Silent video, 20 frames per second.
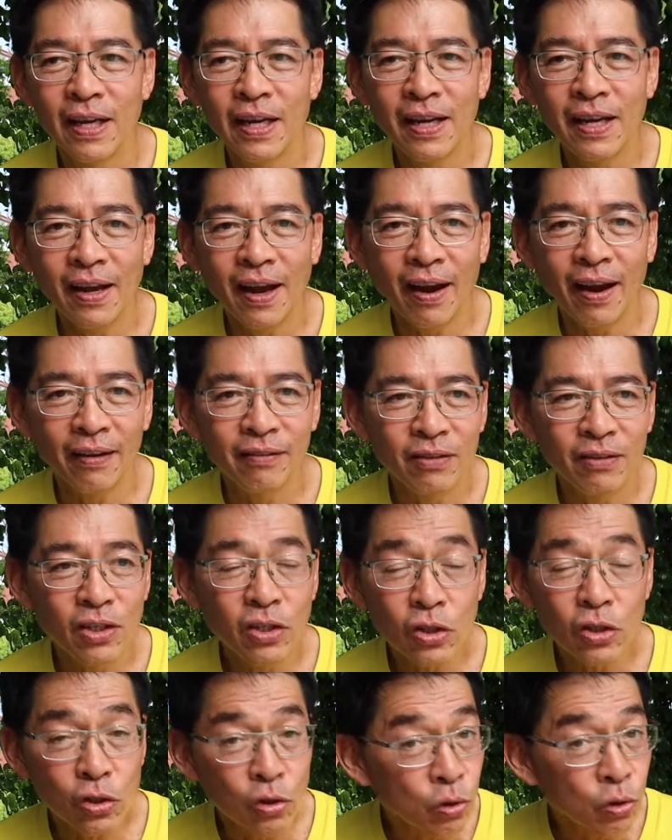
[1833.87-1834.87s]
And this
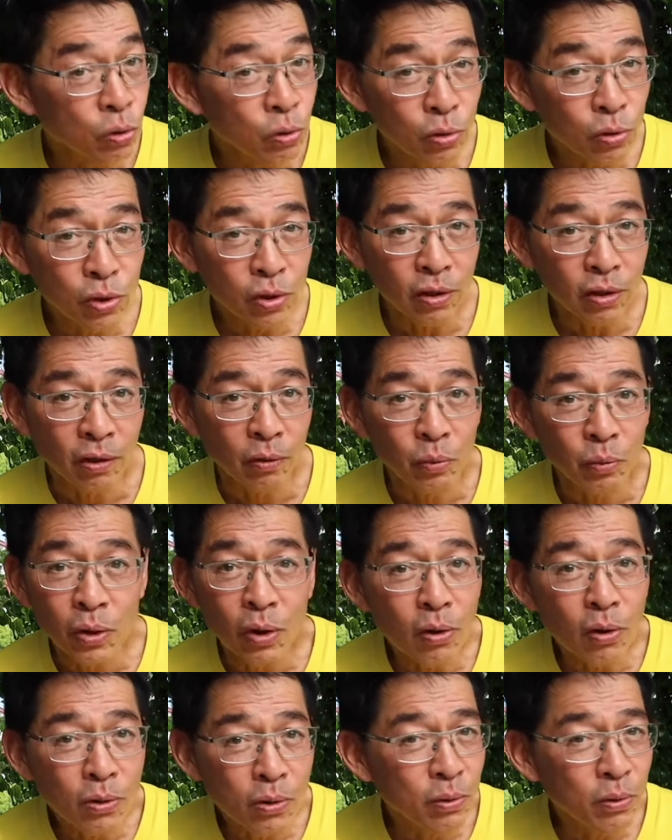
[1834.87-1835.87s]
is crucial. We all
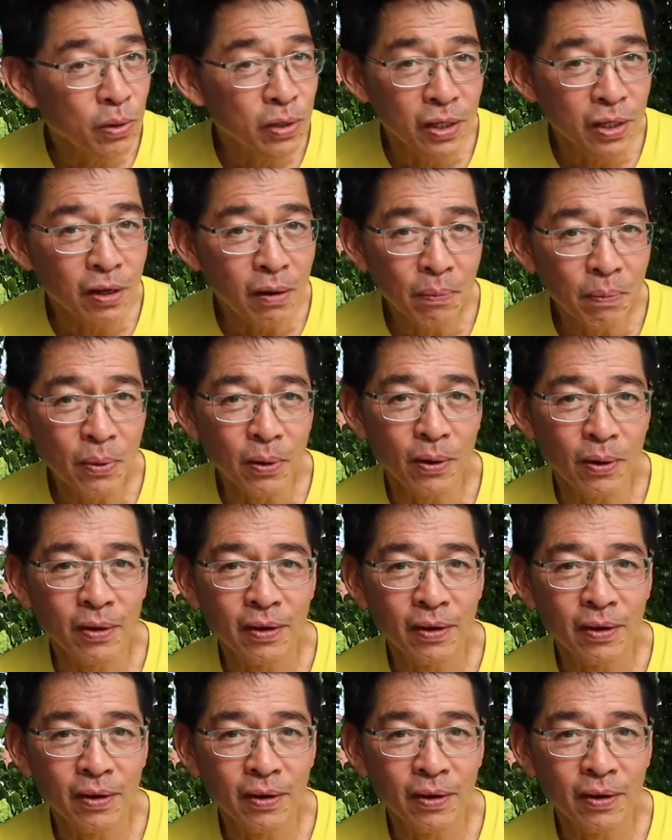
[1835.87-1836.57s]
know Singapore,